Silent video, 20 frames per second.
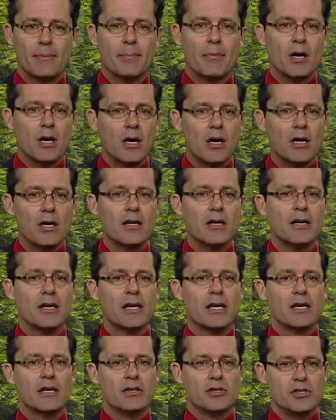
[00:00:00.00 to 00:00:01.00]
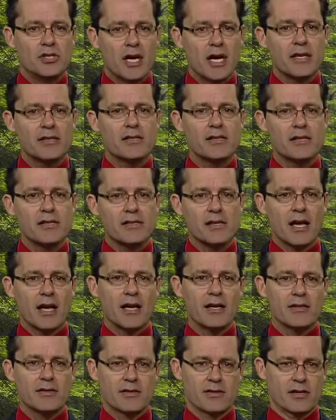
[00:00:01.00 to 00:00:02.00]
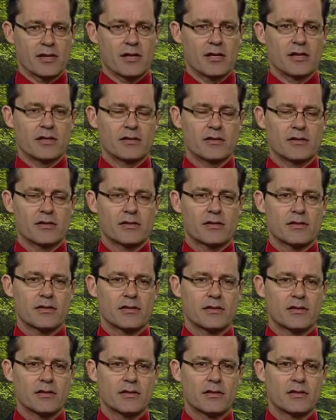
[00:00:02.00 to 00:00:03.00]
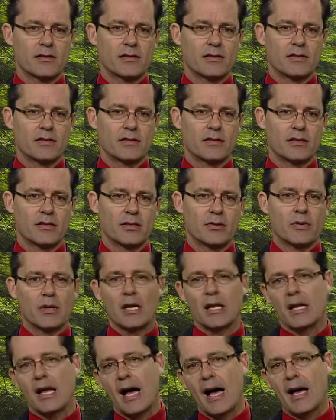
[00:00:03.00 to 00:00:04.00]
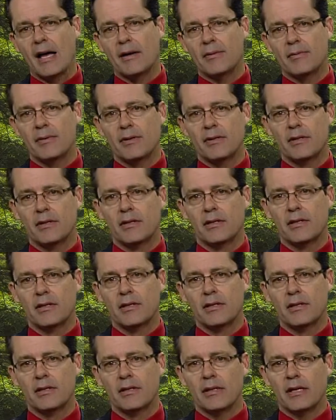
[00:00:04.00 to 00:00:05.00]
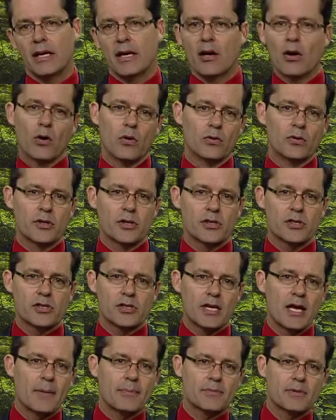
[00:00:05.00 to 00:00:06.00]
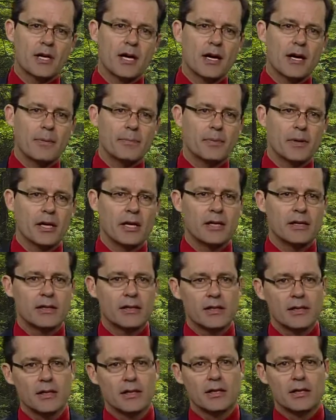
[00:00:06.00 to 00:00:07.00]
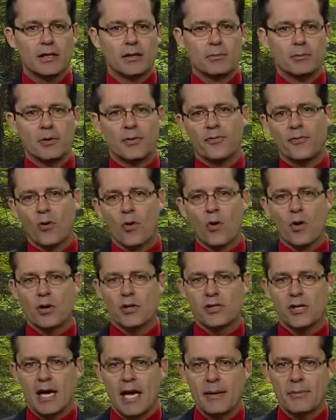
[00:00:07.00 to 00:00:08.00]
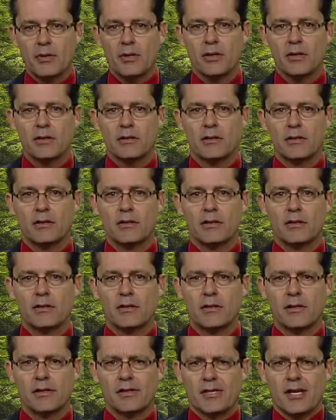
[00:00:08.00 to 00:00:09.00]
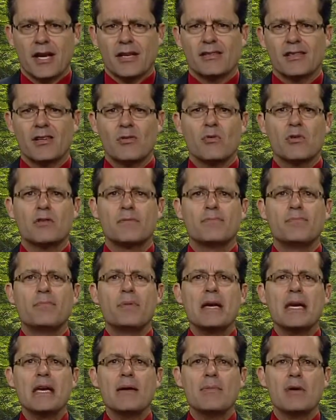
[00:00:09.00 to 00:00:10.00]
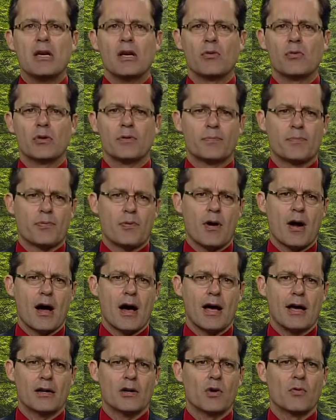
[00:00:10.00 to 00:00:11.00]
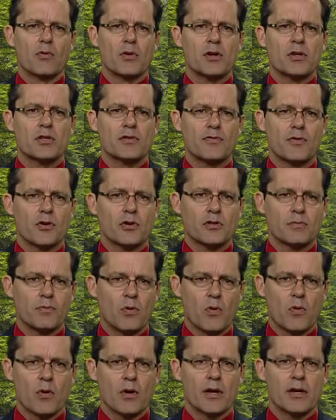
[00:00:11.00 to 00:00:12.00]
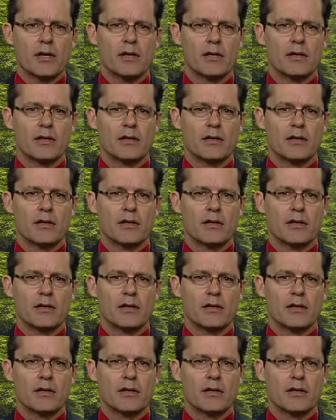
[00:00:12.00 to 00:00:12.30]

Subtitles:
among Jesse's 8 sons." When Eliab, the oldest, stepped up and before Samuel, Jesse was beaming with pride over his firstborn.